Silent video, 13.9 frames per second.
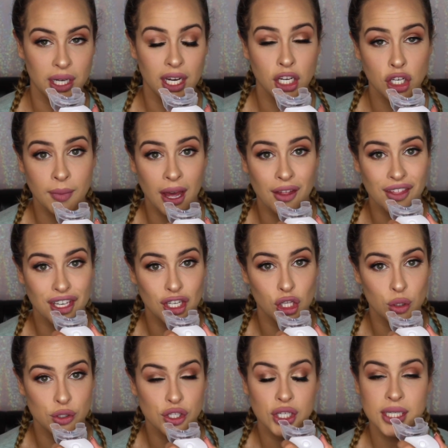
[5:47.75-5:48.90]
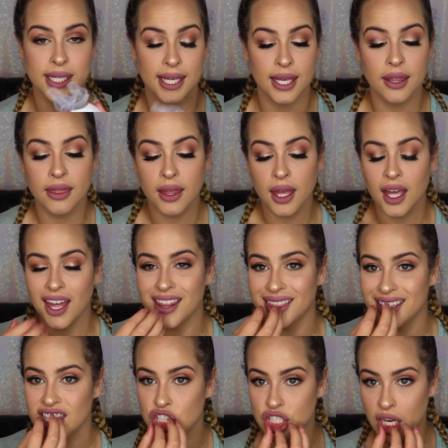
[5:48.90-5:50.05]
in your mouth and you close your teeth,
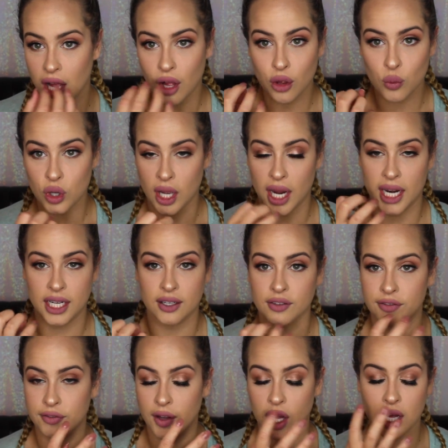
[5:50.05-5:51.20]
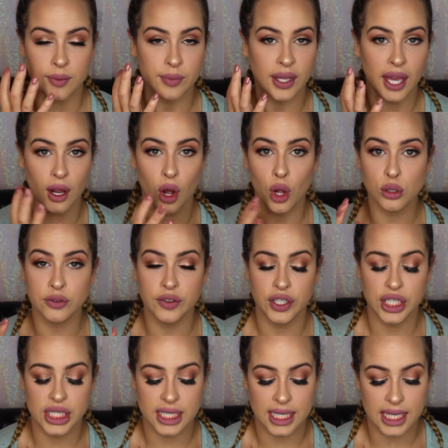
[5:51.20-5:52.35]
the gel will kind of get all over
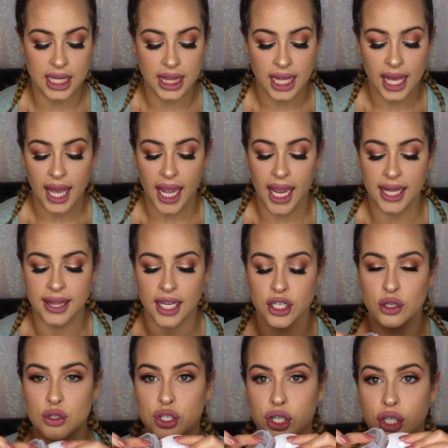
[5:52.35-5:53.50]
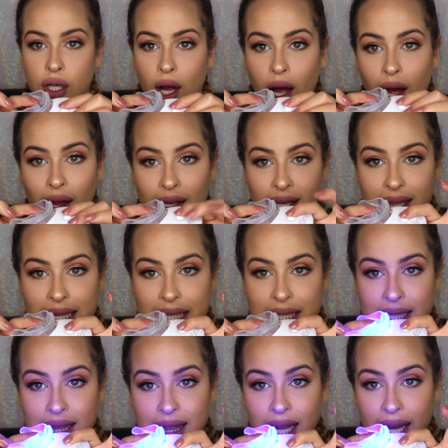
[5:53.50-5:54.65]
your teeth. And then you turn on
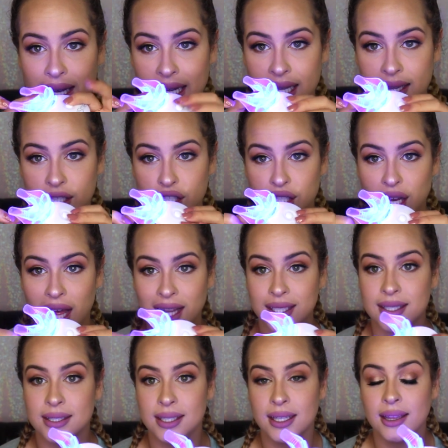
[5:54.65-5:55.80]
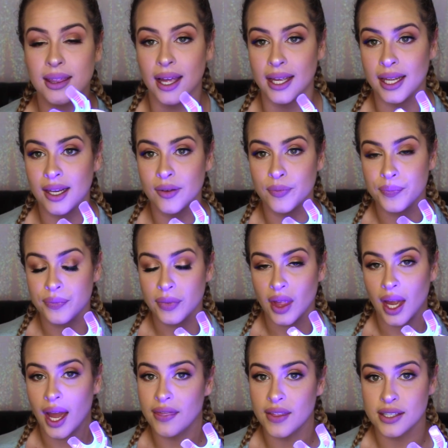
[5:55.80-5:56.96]
the light. There's an LED light,
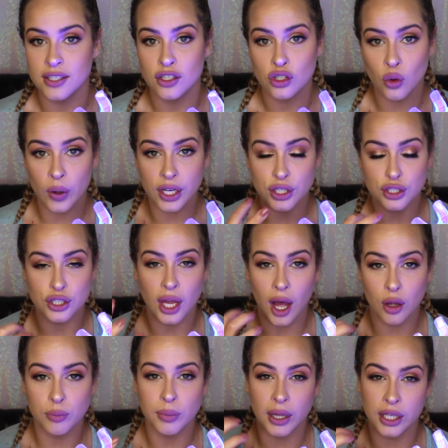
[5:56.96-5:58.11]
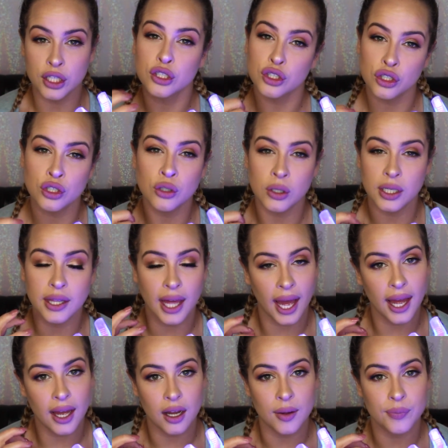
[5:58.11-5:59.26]
and this is going to help like cure
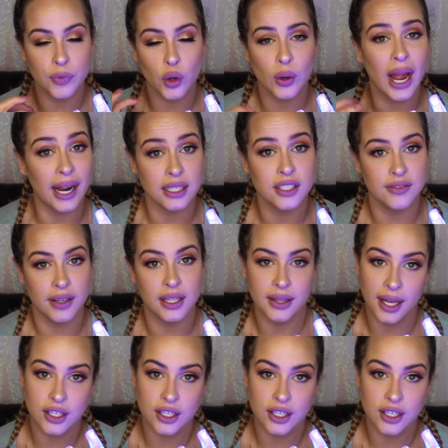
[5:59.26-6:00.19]
that or activate